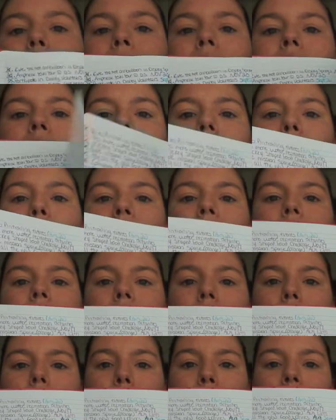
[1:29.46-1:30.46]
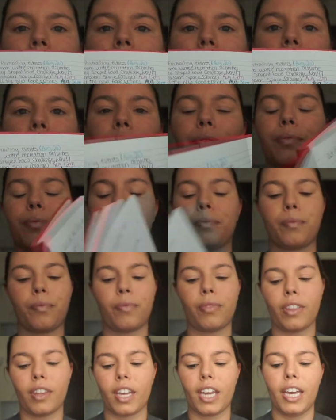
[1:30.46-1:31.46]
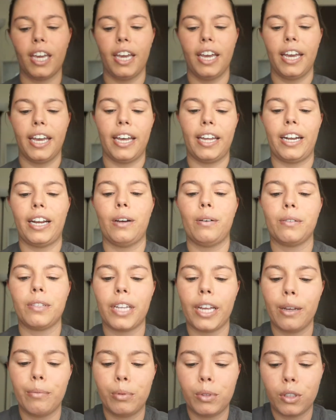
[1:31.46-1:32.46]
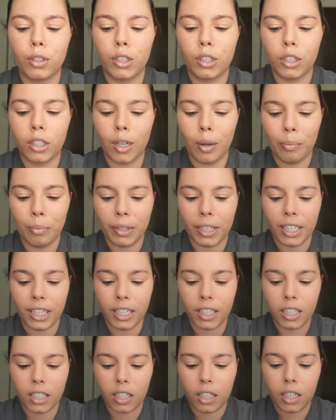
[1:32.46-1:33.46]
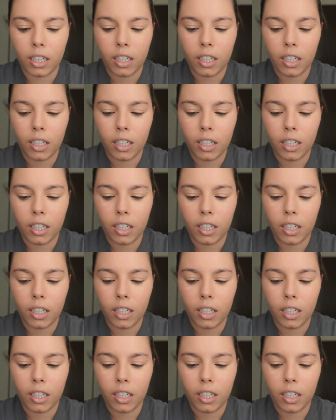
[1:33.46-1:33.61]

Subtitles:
page, this page, and this page. And I was able to complete